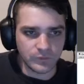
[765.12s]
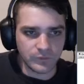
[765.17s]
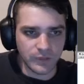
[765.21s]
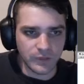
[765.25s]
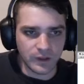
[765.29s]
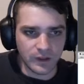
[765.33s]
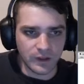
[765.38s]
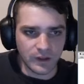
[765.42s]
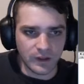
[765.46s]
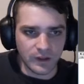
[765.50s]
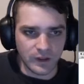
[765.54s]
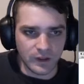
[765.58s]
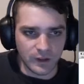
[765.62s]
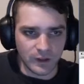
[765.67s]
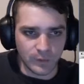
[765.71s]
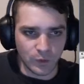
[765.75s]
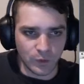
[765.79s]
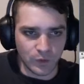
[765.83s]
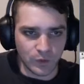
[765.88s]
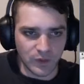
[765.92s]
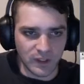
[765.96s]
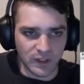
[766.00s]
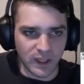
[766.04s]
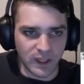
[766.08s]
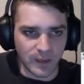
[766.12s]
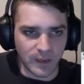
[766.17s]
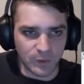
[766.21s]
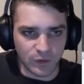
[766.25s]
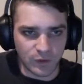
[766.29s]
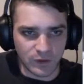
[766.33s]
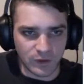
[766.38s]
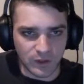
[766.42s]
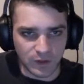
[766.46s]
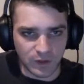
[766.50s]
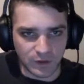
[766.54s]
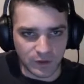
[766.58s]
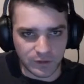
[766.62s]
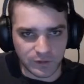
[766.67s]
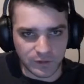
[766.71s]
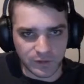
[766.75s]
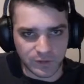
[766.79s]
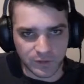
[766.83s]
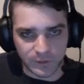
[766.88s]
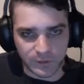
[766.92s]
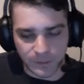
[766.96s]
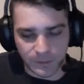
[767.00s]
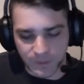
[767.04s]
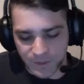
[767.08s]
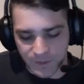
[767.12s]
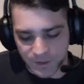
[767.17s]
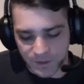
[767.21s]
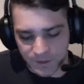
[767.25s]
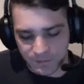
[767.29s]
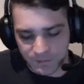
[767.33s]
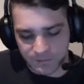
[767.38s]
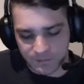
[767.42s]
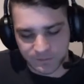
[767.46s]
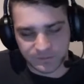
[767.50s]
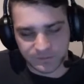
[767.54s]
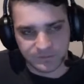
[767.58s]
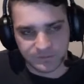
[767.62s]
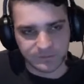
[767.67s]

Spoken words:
I brought the camera along from